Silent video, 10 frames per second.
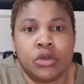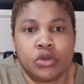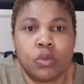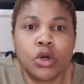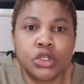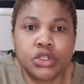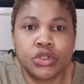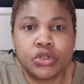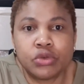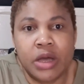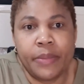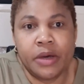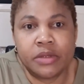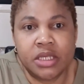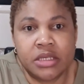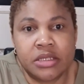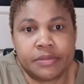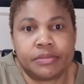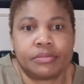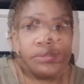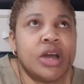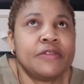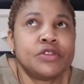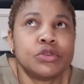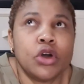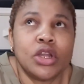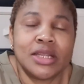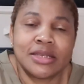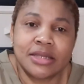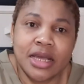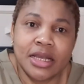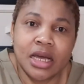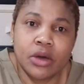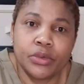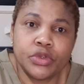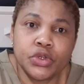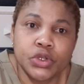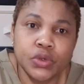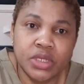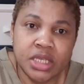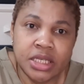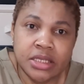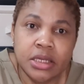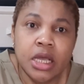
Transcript: So what do you do about this? You have to understand how to use it.